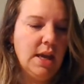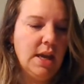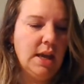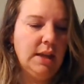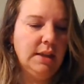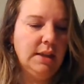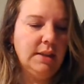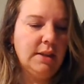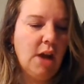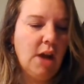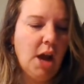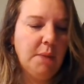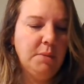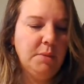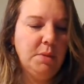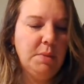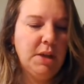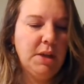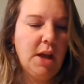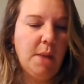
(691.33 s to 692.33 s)
It is time
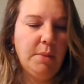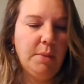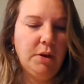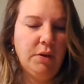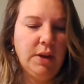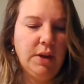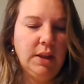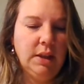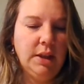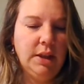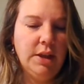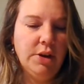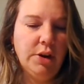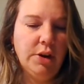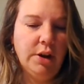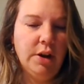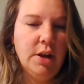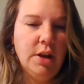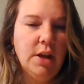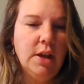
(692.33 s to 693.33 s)
to become a great
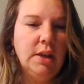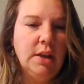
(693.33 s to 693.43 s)
leader.